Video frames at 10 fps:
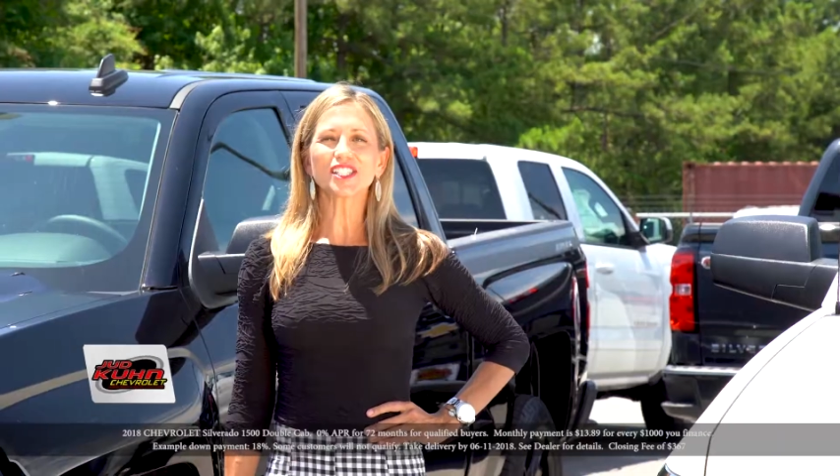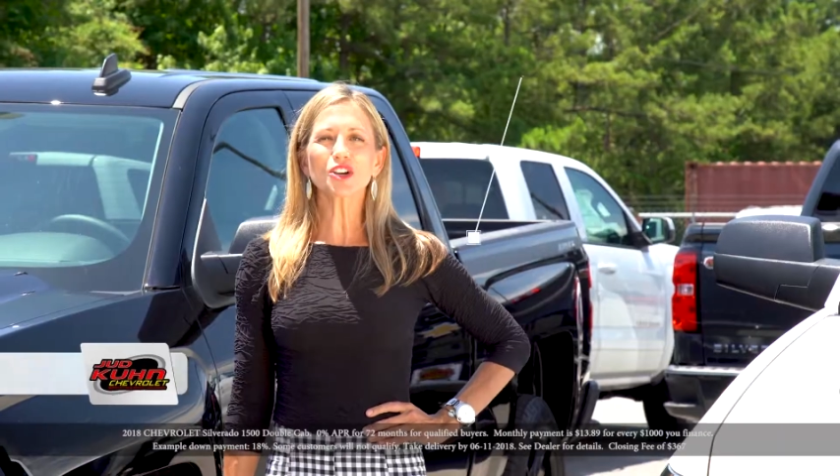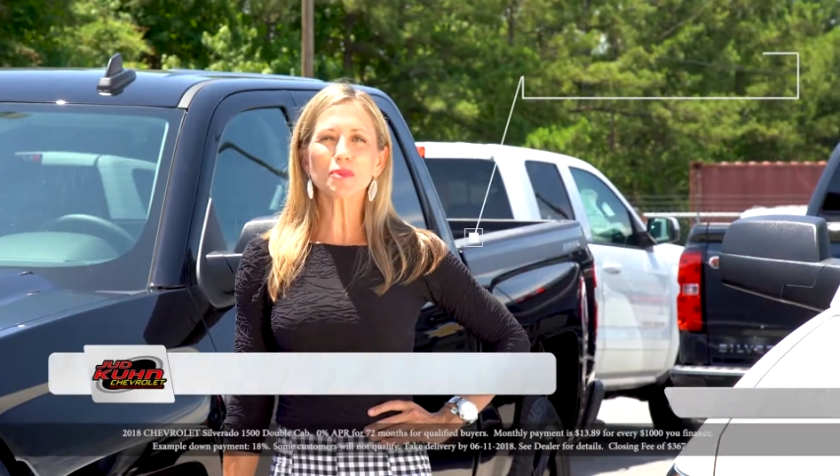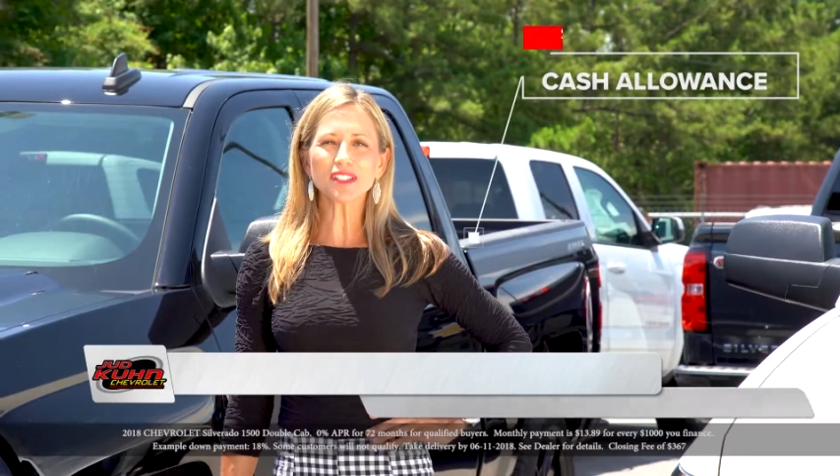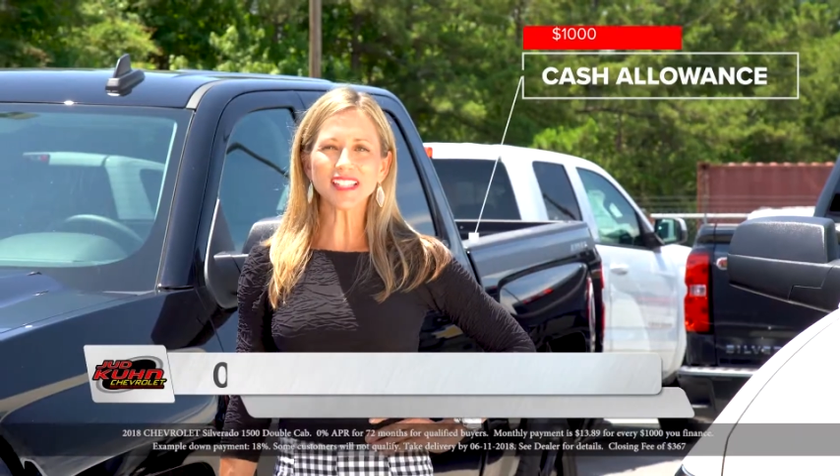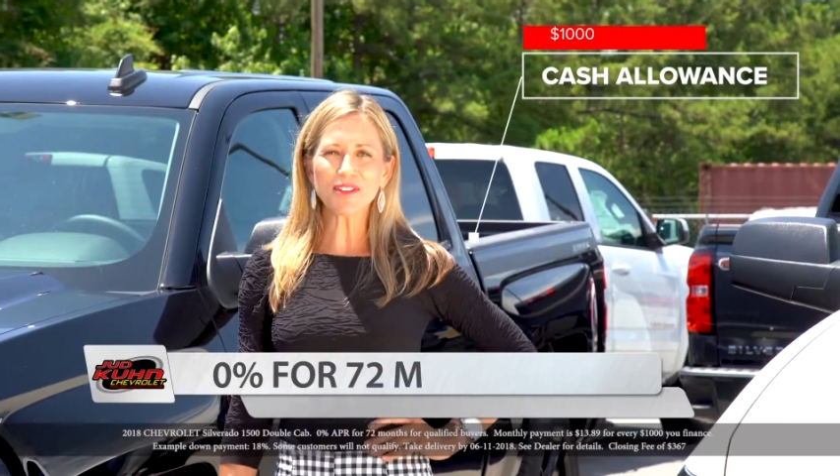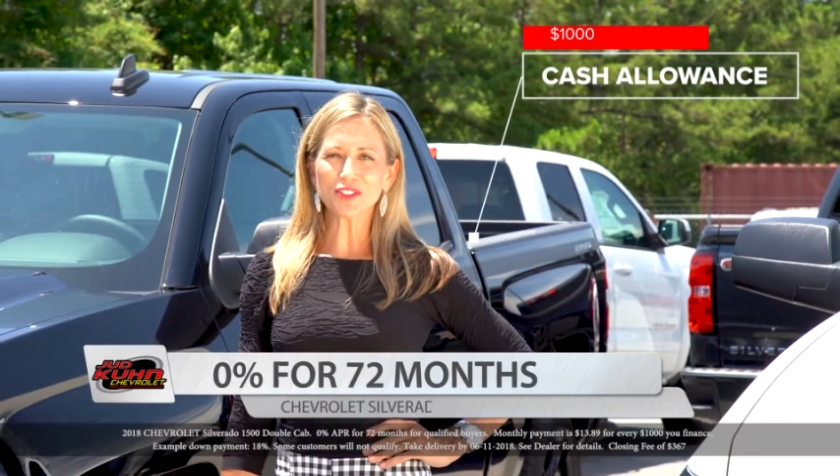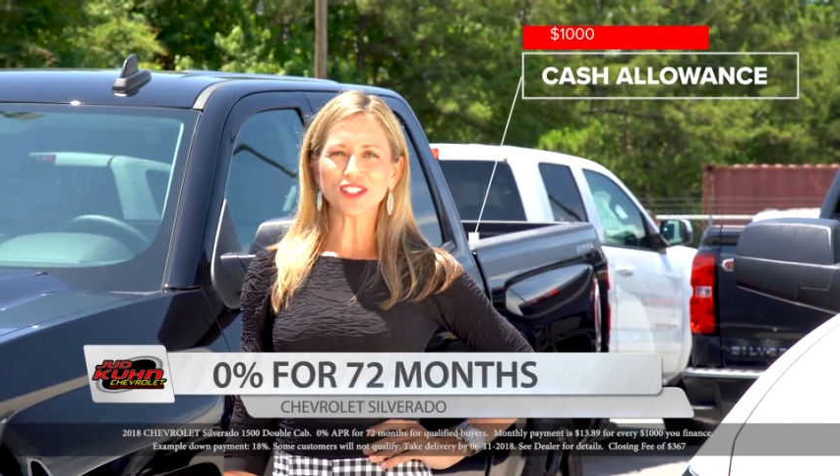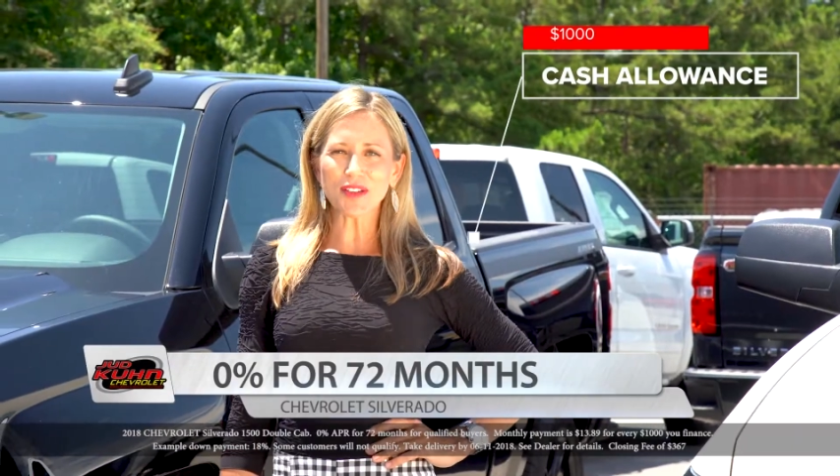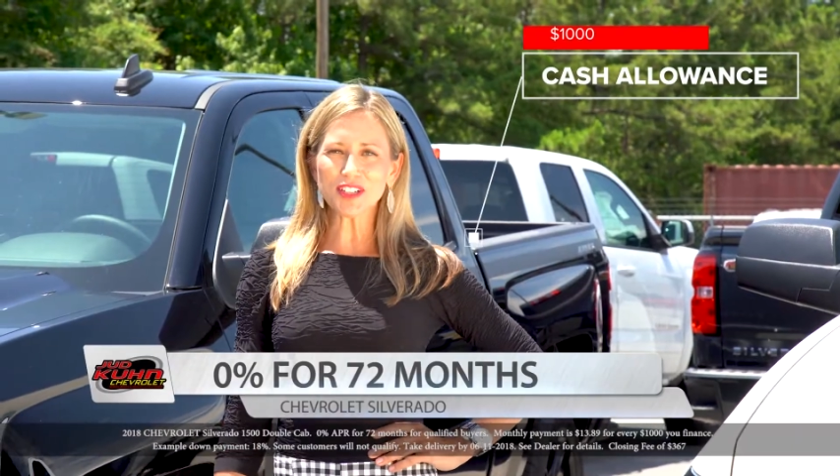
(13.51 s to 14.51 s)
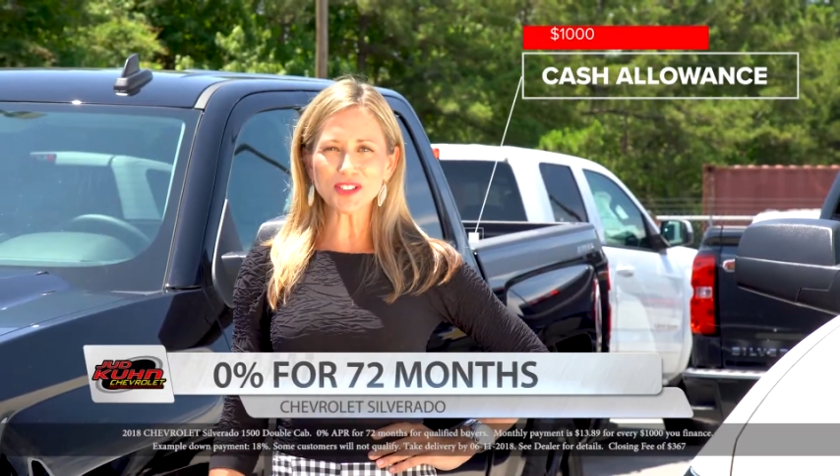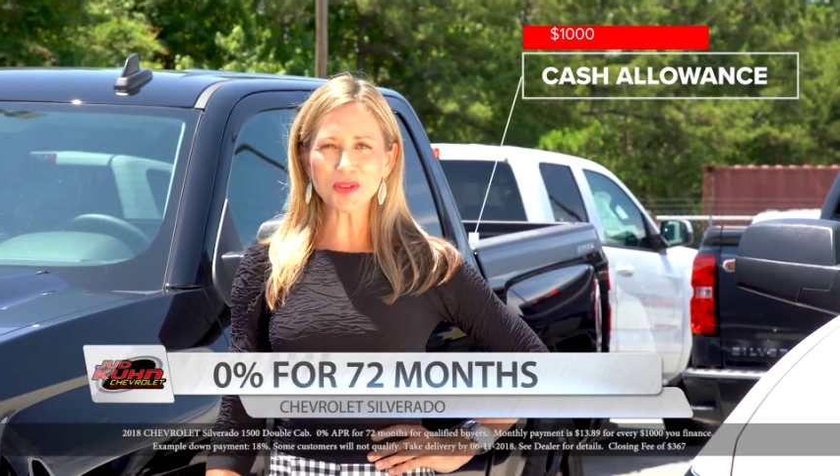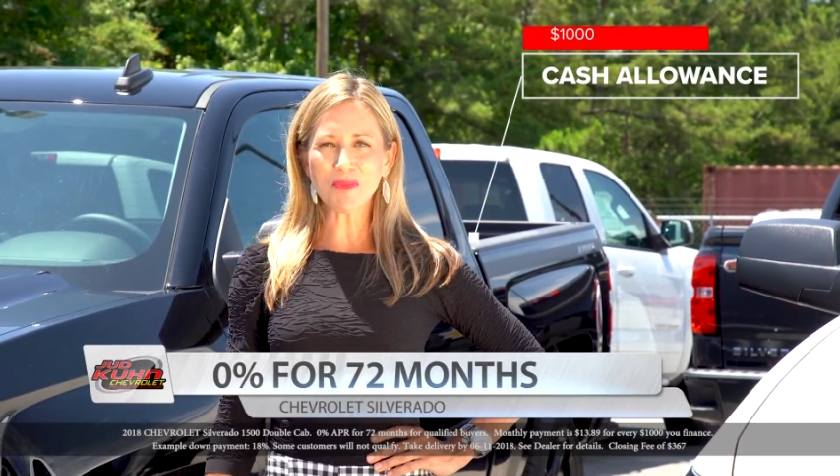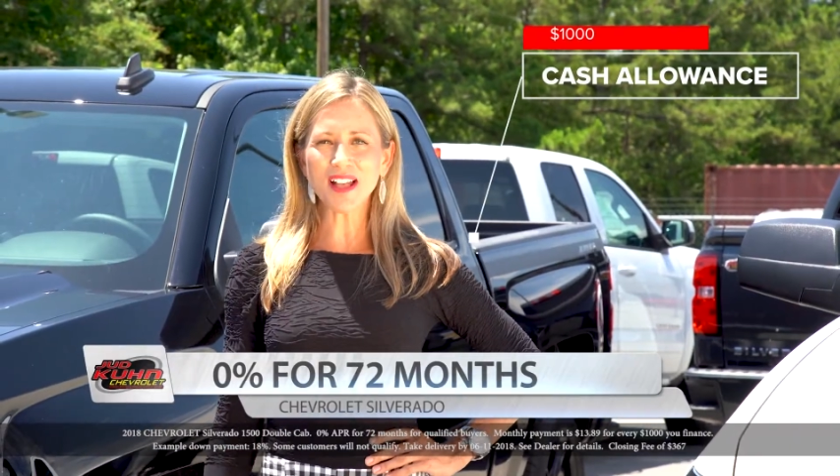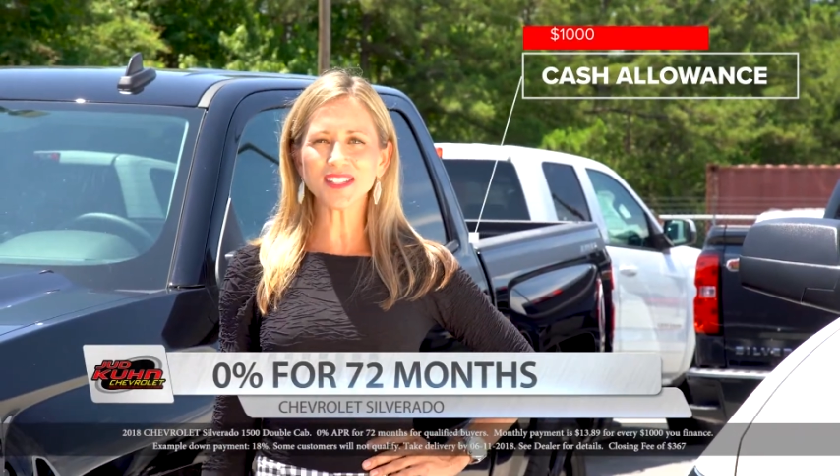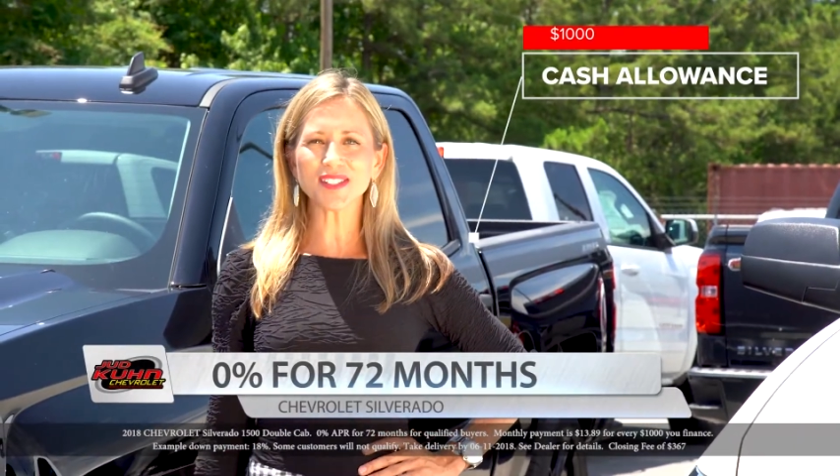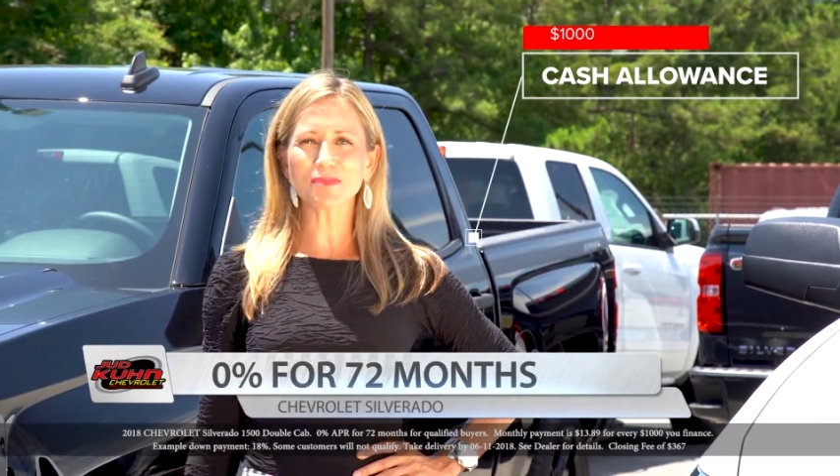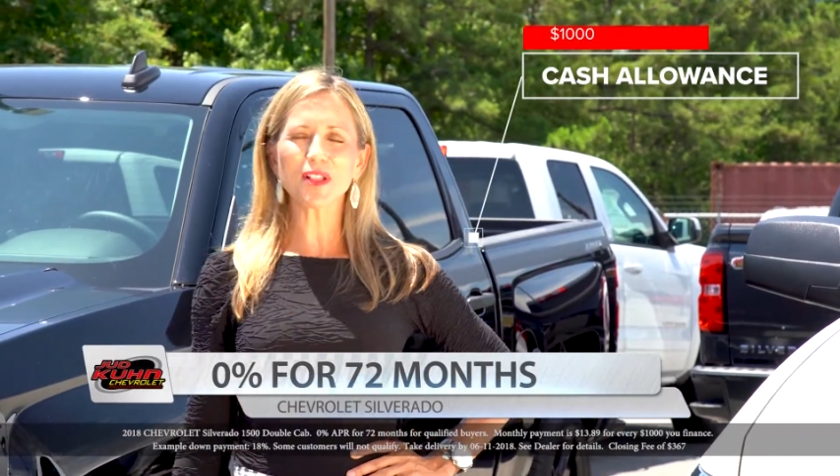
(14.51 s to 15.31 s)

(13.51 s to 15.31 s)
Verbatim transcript: 0% for 72 months